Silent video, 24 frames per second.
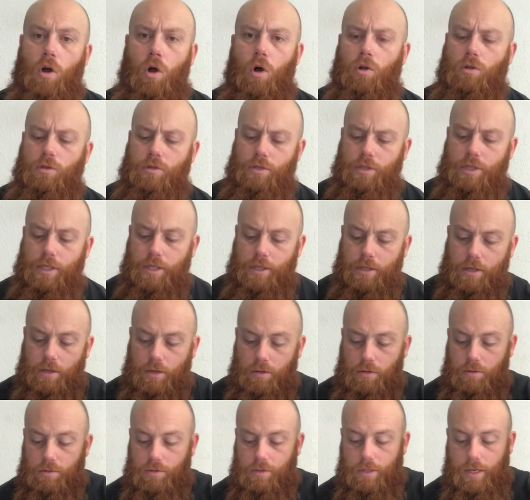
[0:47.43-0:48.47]
all
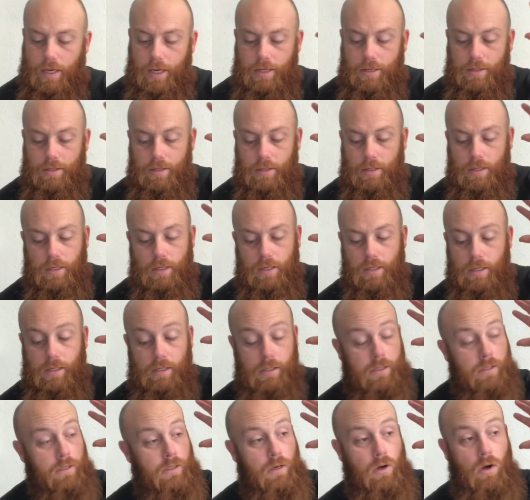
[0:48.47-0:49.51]
Xenos and
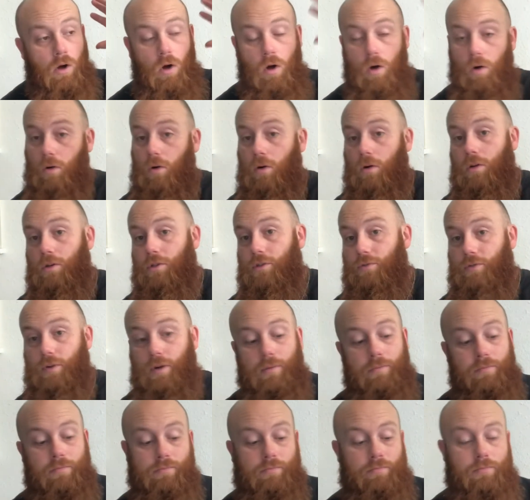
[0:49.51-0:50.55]
horrors
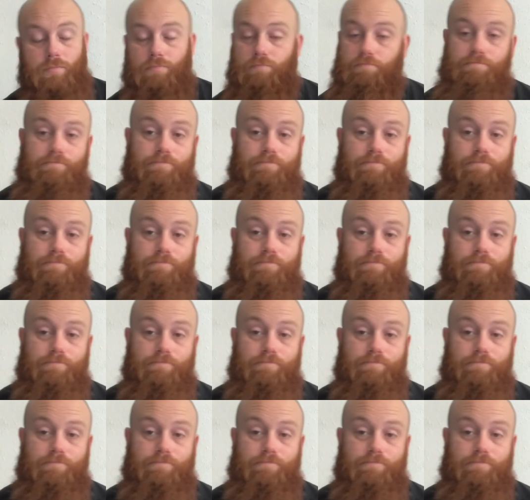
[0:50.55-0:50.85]
from